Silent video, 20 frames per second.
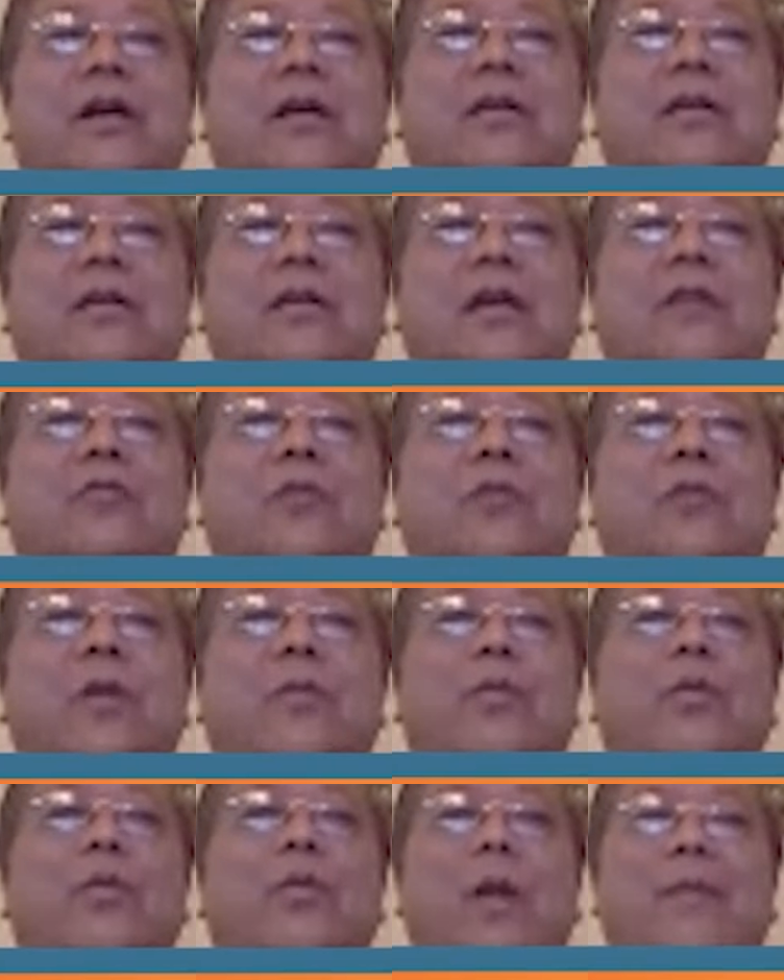cell
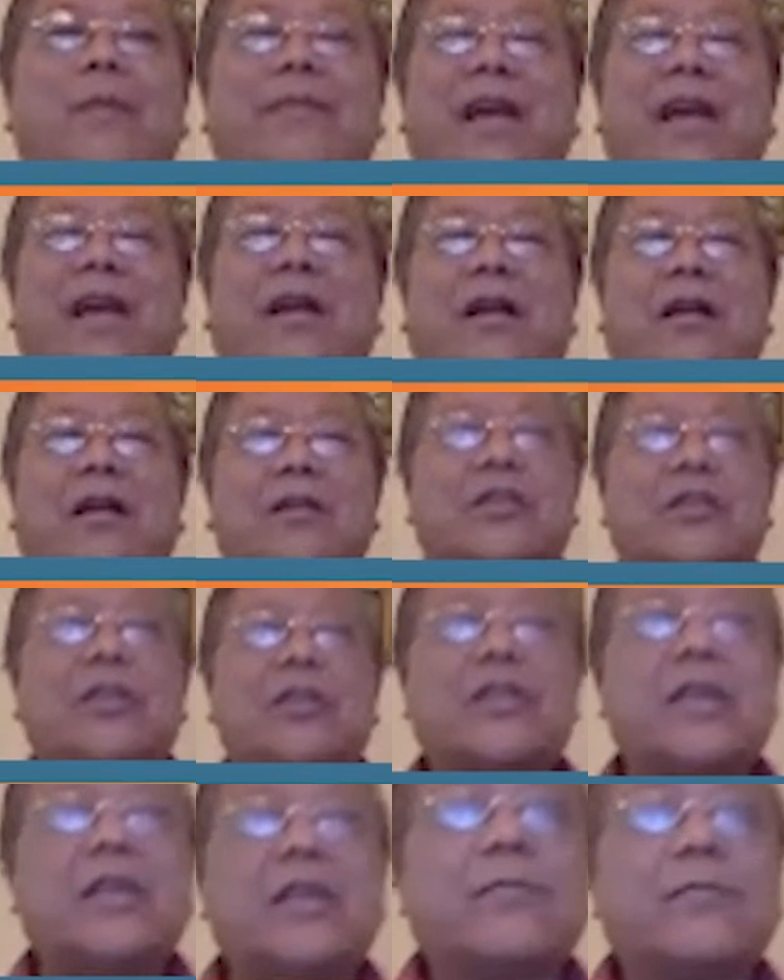reprogram technology,
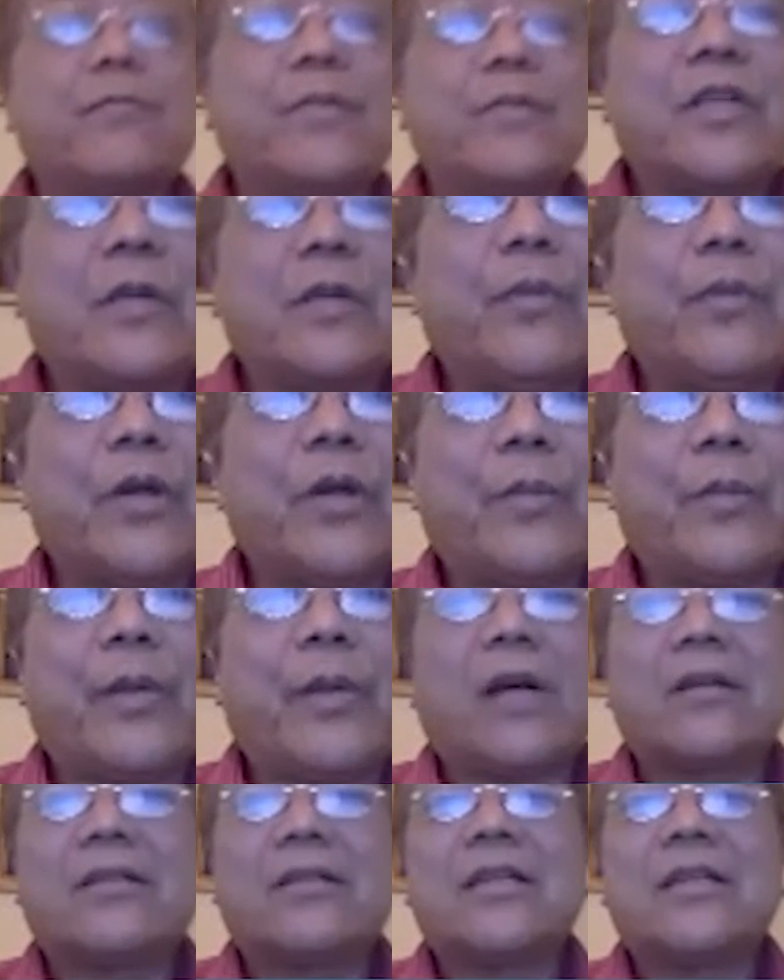simply
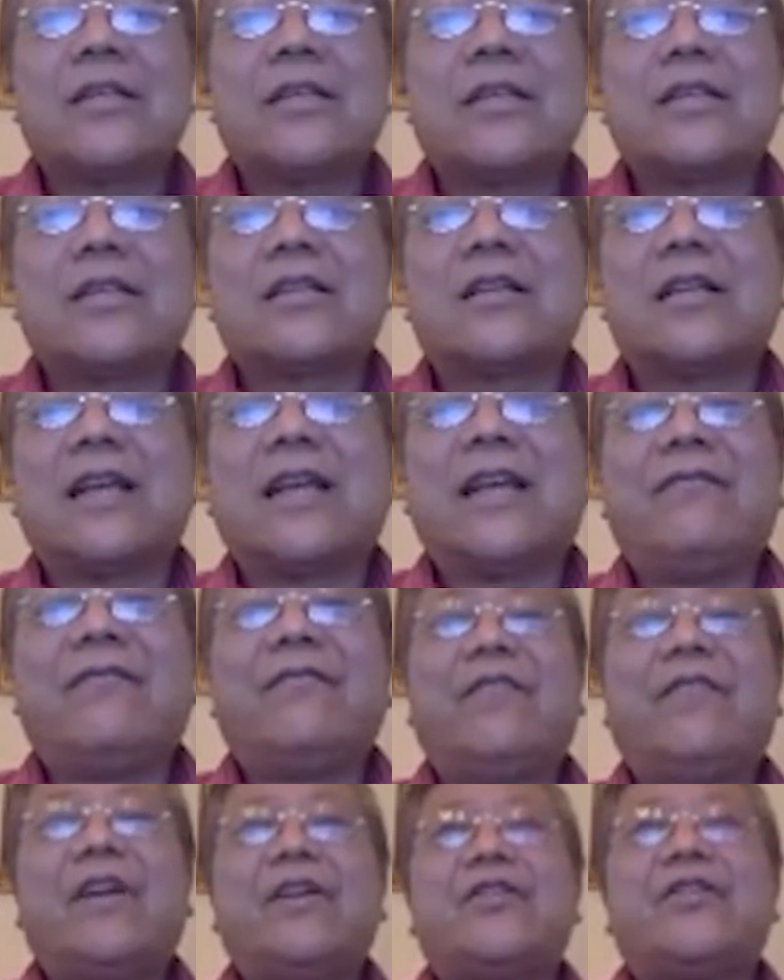because this is an in
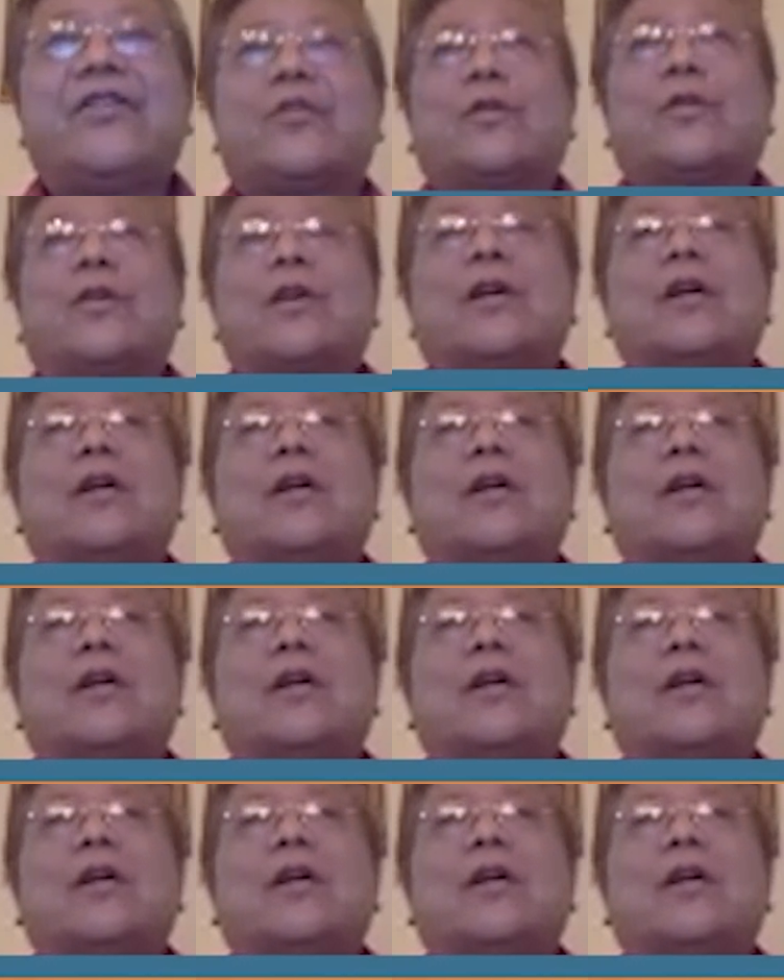vitro